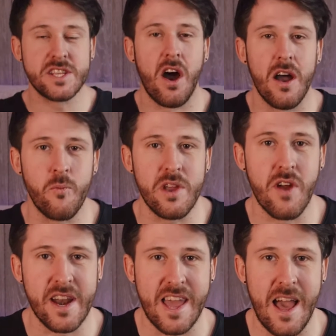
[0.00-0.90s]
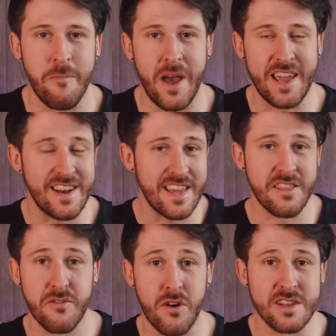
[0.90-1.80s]
time we run a campaign,
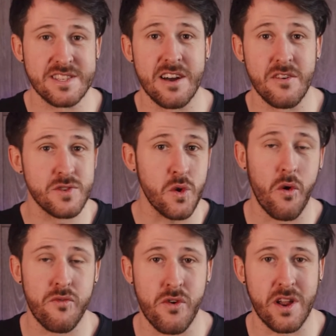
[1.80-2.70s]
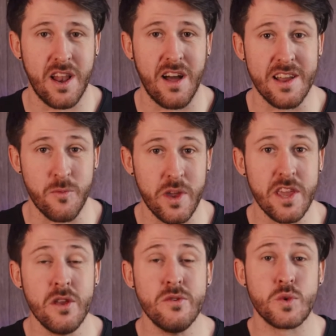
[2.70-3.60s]
either for ourselves or for a client, we
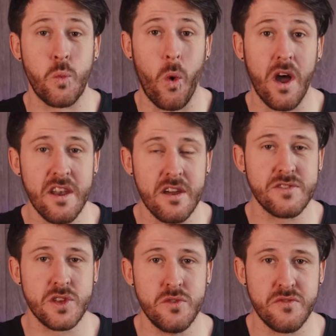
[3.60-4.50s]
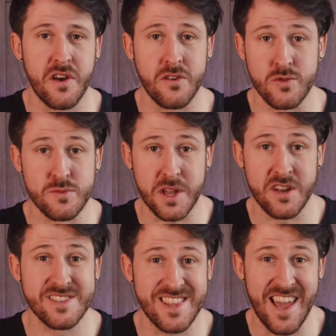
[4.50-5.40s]
use one of two funnels
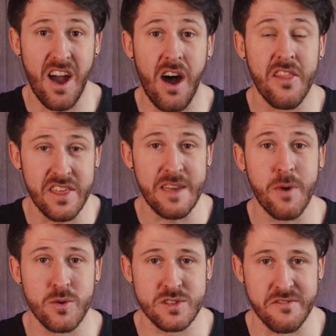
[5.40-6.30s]
because they are the most